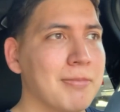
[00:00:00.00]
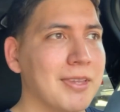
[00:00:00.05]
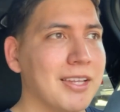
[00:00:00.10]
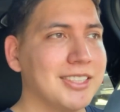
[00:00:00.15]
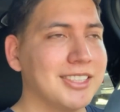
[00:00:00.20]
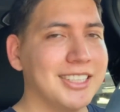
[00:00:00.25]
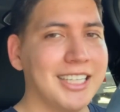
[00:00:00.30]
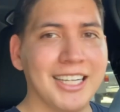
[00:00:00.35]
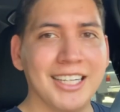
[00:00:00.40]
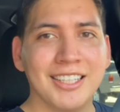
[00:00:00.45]

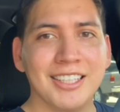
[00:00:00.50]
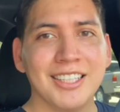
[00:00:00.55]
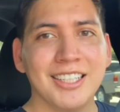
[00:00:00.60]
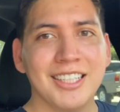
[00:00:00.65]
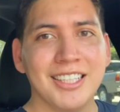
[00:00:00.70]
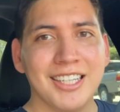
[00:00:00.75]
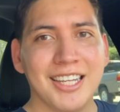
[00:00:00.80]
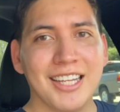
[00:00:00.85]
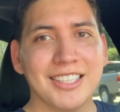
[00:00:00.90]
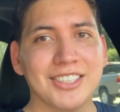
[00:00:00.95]
So yeah,
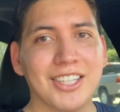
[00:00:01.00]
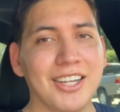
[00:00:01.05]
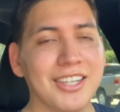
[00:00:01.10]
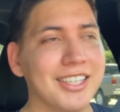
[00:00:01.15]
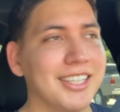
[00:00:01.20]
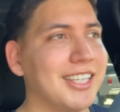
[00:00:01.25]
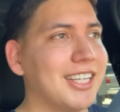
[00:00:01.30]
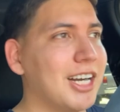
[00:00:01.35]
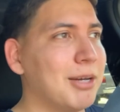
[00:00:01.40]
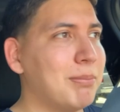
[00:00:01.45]
it's all
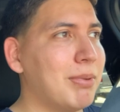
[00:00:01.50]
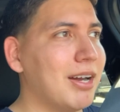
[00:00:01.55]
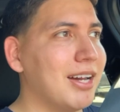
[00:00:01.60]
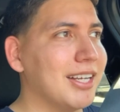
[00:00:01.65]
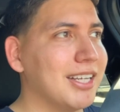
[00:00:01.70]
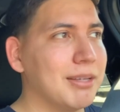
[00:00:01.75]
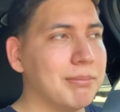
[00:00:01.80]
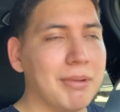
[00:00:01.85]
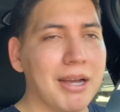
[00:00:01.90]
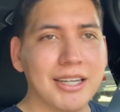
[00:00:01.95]
good. I'll
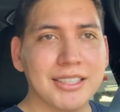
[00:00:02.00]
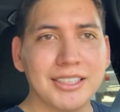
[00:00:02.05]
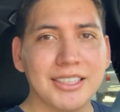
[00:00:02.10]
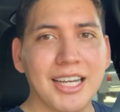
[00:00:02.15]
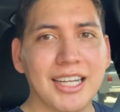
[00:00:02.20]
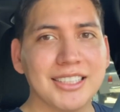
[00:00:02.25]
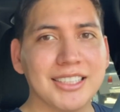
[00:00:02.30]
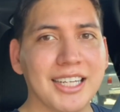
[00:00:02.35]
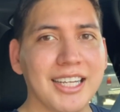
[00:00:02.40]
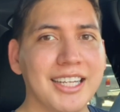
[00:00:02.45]
probably get back to
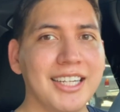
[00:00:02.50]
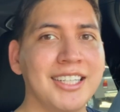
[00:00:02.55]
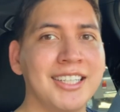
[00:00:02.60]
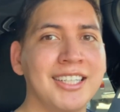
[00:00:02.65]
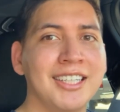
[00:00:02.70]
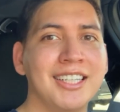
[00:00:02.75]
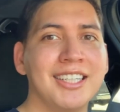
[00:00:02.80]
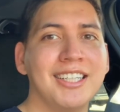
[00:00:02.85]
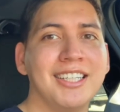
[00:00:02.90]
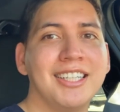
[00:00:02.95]
you guys
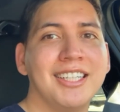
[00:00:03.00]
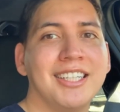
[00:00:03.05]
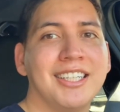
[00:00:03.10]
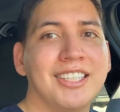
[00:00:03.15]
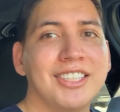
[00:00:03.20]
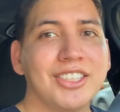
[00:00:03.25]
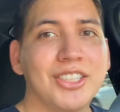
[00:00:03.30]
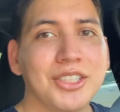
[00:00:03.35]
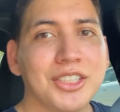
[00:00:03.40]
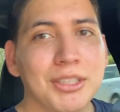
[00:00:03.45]
later,
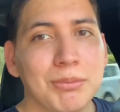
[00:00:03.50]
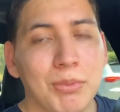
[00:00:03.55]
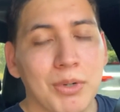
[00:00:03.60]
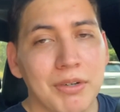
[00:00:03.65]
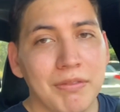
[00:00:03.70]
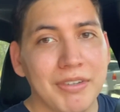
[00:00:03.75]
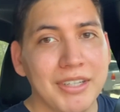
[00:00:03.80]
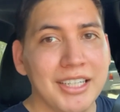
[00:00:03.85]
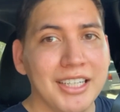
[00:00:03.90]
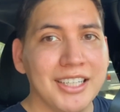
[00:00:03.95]
show some
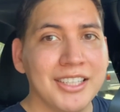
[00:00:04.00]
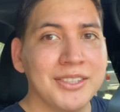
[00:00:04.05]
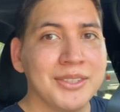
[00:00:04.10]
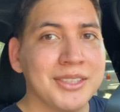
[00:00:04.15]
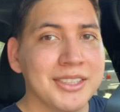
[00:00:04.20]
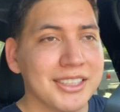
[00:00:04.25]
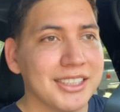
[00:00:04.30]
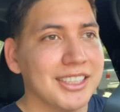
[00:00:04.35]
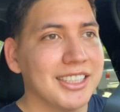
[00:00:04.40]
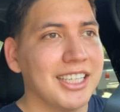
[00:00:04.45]
more
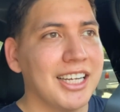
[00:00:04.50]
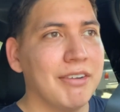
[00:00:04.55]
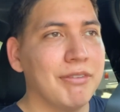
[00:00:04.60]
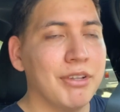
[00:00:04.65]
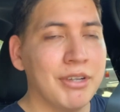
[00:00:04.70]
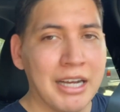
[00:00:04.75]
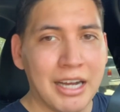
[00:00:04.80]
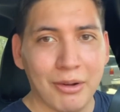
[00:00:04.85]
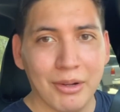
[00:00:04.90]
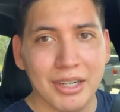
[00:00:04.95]
videos of
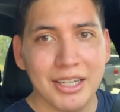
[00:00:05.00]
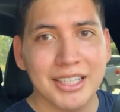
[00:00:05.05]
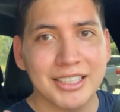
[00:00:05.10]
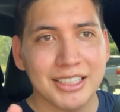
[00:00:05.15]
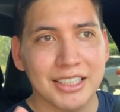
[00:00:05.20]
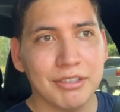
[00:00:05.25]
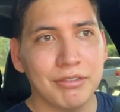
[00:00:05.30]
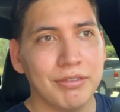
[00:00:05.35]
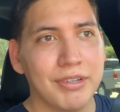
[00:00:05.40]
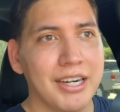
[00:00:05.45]
how it
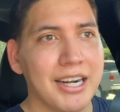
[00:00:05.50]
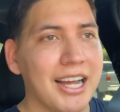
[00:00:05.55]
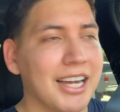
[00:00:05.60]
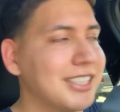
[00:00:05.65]
looks at the front.